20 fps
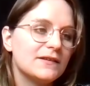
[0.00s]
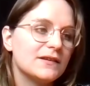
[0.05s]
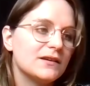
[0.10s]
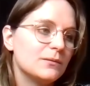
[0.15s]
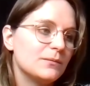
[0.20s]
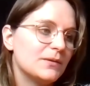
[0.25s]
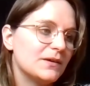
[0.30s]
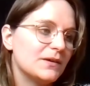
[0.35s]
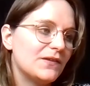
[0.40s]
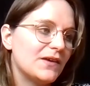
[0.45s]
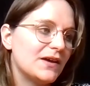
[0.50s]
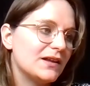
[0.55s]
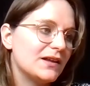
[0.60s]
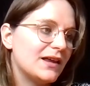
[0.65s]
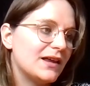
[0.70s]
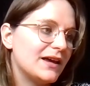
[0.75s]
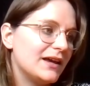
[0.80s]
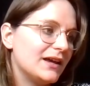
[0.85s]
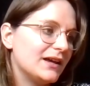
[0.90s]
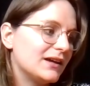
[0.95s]
them. I'd say
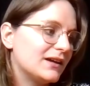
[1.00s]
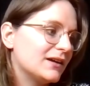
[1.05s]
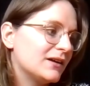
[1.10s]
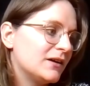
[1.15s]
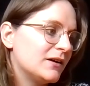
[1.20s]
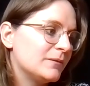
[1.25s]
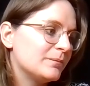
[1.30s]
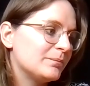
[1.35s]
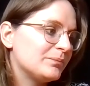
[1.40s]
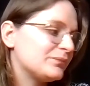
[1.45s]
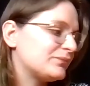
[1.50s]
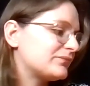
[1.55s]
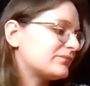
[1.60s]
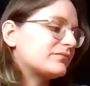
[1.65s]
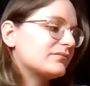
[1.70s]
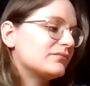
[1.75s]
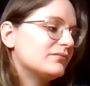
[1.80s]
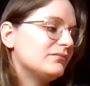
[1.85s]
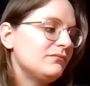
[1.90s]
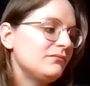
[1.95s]
like,
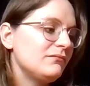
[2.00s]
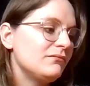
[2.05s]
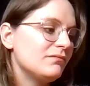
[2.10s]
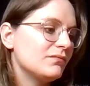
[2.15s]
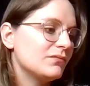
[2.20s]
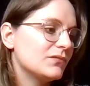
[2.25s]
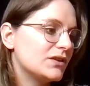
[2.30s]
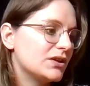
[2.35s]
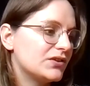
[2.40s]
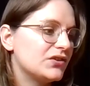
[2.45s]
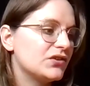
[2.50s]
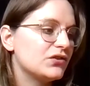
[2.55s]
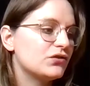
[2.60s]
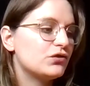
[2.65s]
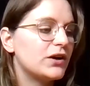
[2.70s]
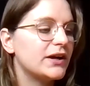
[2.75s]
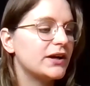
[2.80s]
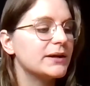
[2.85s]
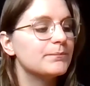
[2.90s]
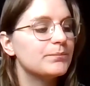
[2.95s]
this is
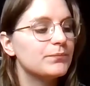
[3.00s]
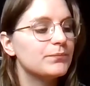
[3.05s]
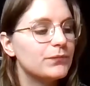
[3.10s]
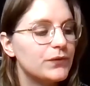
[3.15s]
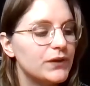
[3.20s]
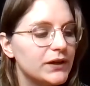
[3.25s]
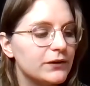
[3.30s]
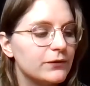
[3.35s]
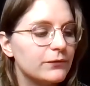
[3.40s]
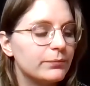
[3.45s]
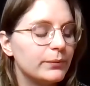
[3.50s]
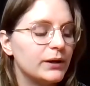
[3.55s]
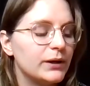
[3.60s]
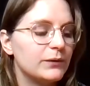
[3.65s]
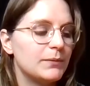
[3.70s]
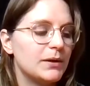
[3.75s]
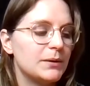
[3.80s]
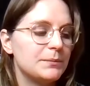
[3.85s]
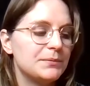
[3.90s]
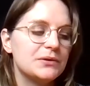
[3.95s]
great. Think of ways
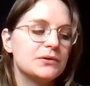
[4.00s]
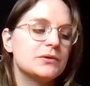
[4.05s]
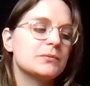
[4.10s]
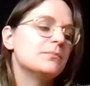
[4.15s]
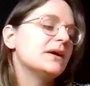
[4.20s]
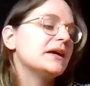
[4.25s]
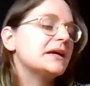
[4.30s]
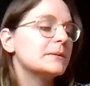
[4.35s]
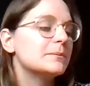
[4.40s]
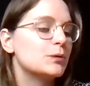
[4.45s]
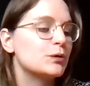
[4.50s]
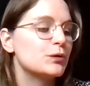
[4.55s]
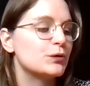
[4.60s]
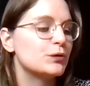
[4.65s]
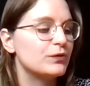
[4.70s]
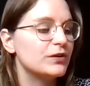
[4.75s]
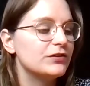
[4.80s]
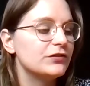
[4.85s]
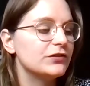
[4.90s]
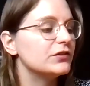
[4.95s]
maybe you could make it more
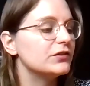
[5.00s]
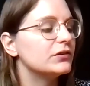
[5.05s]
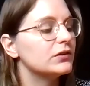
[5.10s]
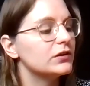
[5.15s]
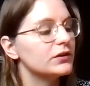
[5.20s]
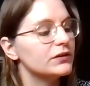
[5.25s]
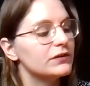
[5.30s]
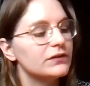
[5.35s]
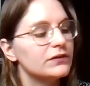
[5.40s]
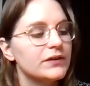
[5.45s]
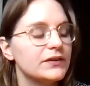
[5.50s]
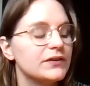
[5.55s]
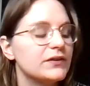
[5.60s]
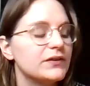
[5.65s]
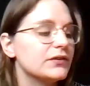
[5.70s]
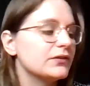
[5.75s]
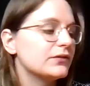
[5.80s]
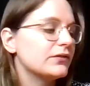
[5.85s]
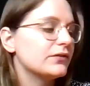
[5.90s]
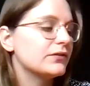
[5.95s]
original, and this
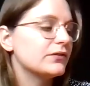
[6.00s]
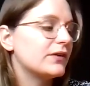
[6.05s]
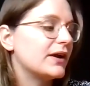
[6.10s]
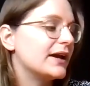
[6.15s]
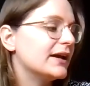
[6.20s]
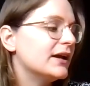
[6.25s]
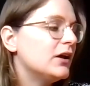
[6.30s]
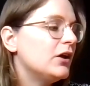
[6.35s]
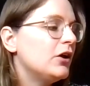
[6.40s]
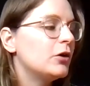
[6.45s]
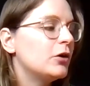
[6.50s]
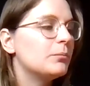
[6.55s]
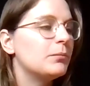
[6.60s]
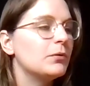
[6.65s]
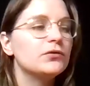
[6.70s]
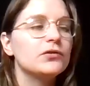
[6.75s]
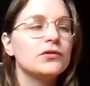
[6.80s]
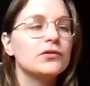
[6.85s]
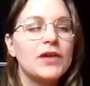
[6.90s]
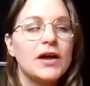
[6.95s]
is great.
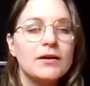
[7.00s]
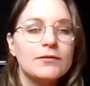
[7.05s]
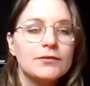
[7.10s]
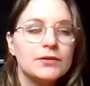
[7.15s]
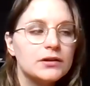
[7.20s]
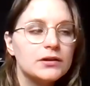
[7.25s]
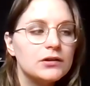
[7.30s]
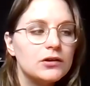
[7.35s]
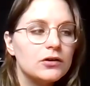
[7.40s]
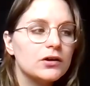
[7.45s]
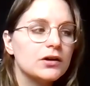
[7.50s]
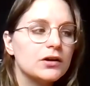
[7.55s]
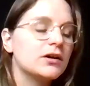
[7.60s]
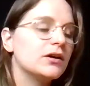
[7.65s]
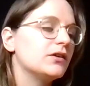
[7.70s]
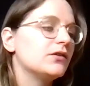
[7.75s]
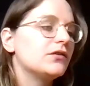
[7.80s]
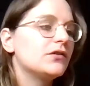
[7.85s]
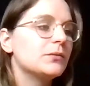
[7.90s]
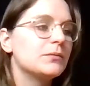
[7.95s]
But just have a look
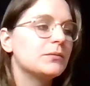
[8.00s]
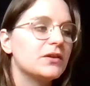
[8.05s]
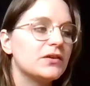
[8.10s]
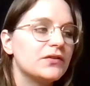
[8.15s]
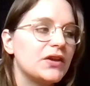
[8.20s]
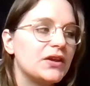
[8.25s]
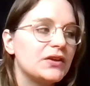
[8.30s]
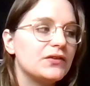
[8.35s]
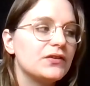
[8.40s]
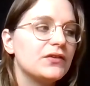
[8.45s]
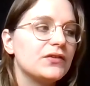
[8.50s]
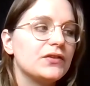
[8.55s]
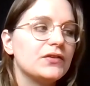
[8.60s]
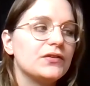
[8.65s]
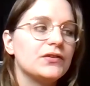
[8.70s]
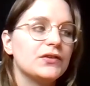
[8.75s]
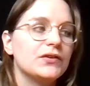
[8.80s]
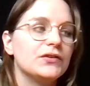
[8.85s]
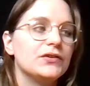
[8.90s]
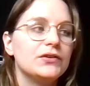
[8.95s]
at some of the
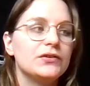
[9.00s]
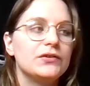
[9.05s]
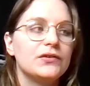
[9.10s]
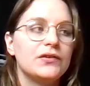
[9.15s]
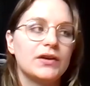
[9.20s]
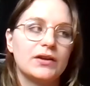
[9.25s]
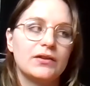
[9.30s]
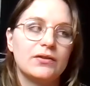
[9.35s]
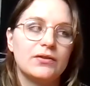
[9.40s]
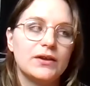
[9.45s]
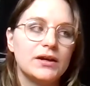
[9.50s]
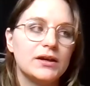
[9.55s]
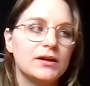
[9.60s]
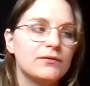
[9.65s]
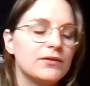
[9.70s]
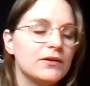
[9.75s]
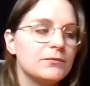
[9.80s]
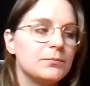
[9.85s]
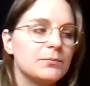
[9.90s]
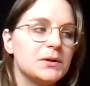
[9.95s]
sentences you're using and think
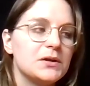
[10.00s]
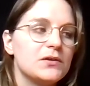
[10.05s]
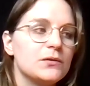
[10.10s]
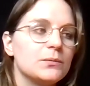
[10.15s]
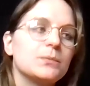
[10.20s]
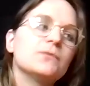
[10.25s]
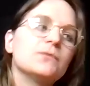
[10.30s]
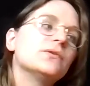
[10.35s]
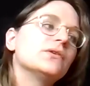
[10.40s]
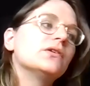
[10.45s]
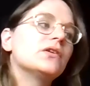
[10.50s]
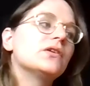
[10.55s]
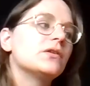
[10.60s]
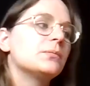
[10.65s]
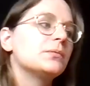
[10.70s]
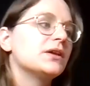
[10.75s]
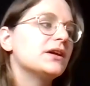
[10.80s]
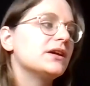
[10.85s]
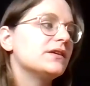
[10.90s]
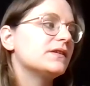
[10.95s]
if they've been used before in other
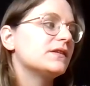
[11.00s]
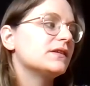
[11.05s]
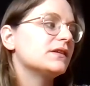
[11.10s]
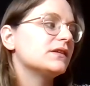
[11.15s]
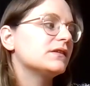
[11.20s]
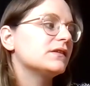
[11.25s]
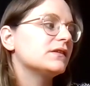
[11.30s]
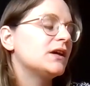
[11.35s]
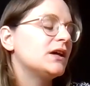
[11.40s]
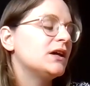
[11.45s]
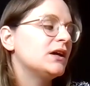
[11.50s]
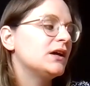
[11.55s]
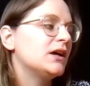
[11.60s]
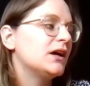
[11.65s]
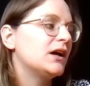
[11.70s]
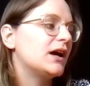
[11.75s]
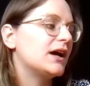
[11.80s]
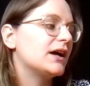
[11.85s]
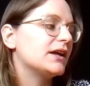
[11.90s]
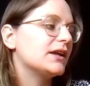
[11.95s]
places.
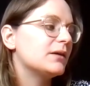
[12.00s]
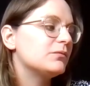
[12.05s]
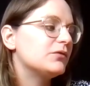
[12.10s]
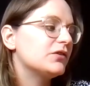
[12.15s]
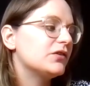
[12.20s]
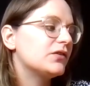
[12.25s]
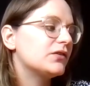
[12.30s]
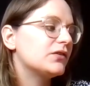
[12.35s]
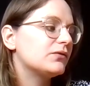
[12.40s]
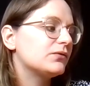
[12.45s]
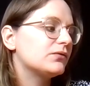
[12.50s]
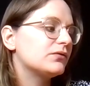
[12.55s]
And I'm just